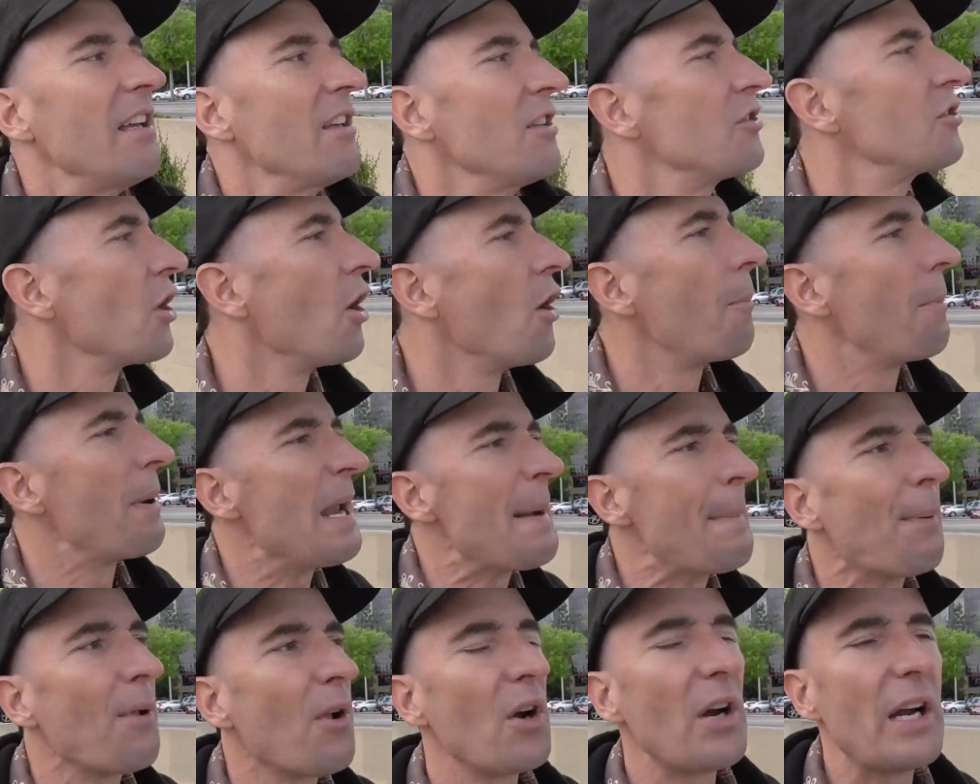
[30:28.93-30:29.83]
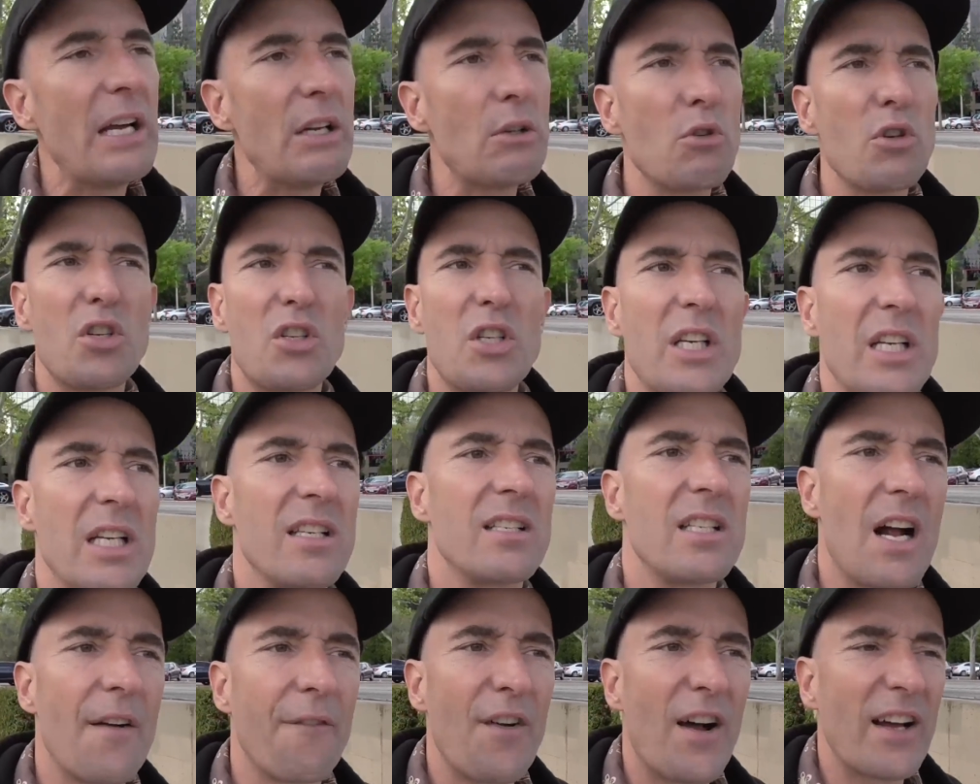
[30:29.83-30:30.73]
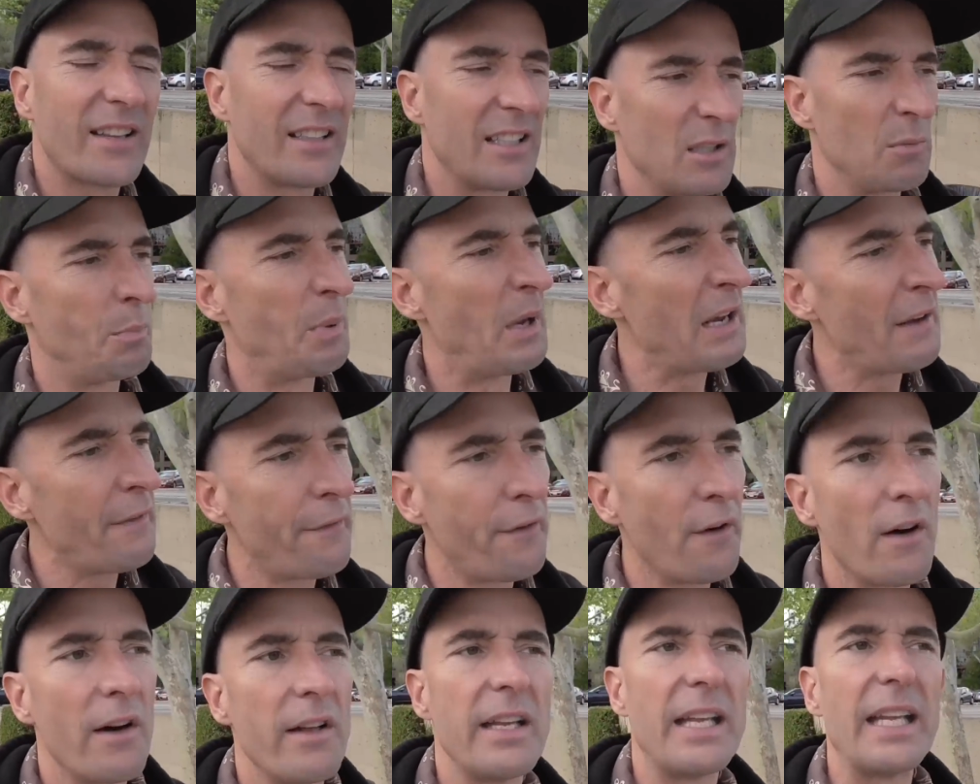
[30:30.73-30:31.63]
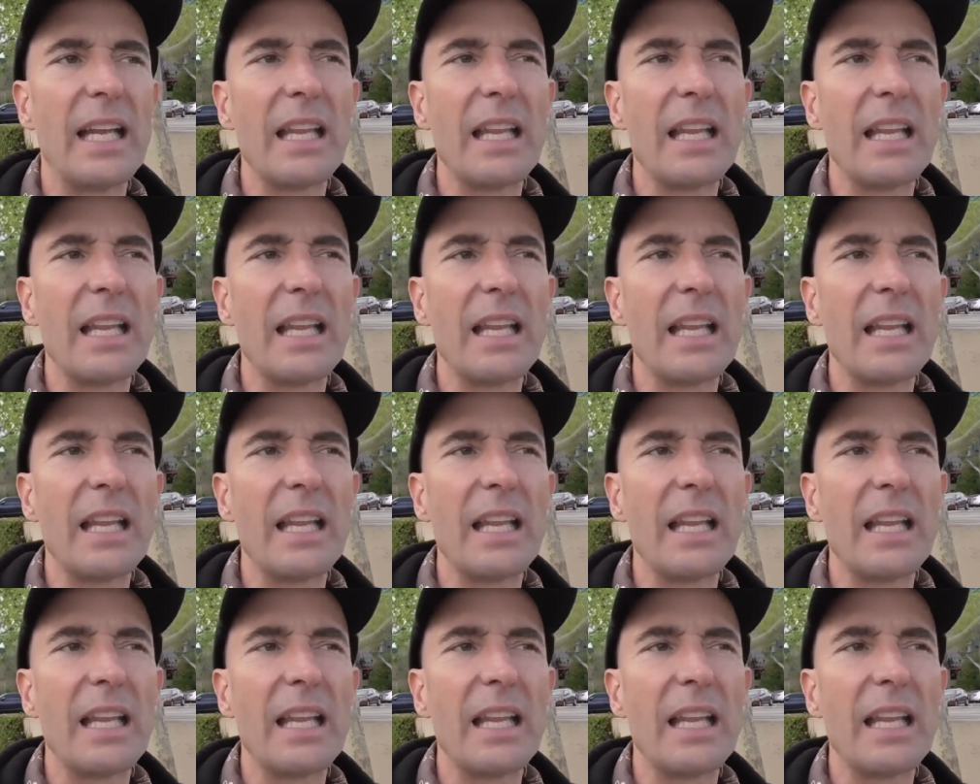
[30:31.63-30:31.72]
So people are interested in stuff like this, Bigfoot,